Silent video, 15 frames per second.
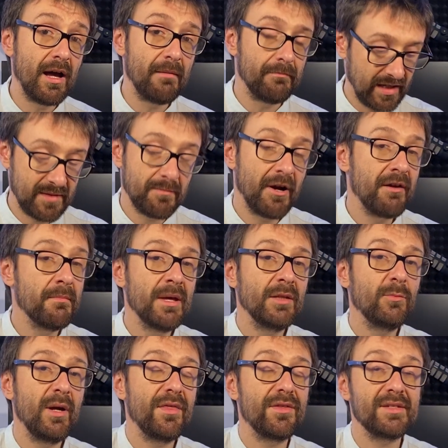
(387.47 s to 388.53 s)
experiment
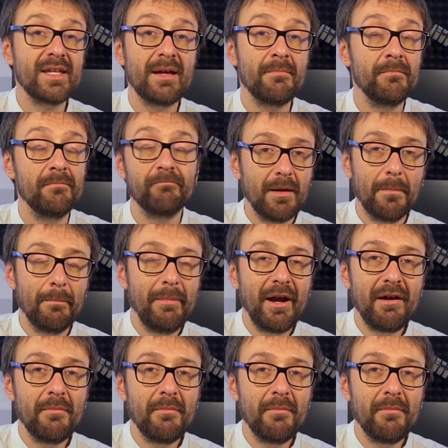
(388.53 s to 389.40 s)
with some very,